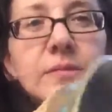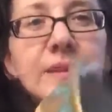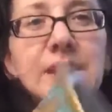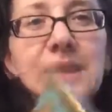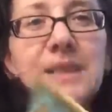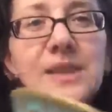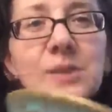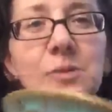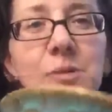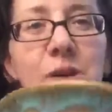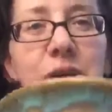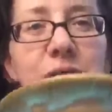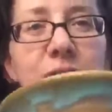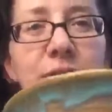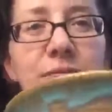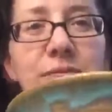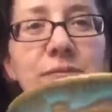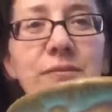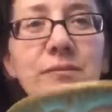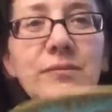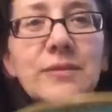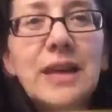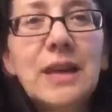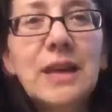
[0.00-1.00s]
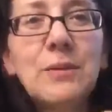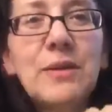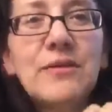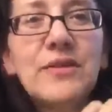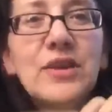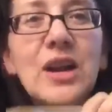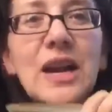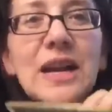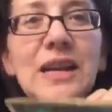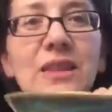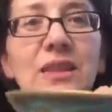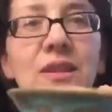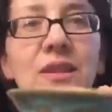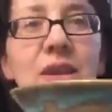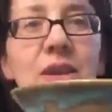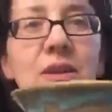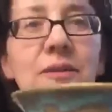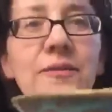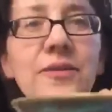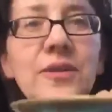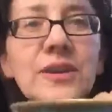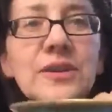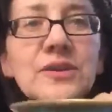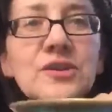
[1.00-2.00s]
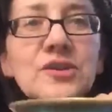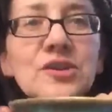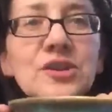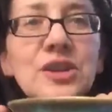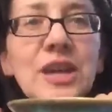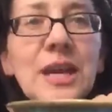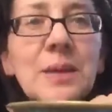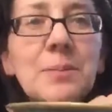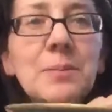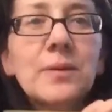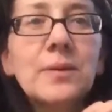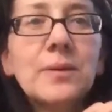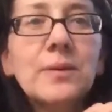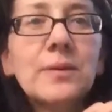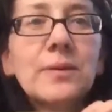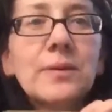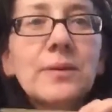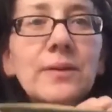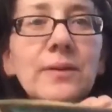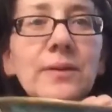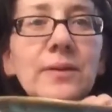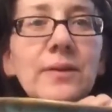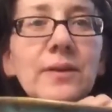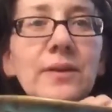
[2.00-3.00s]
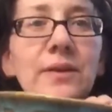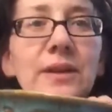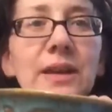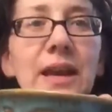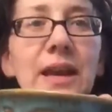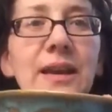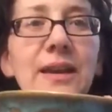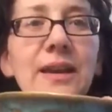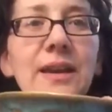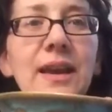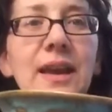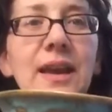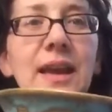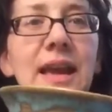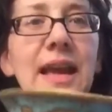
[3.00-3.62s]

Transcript: This one, however, I love this shape. Okay.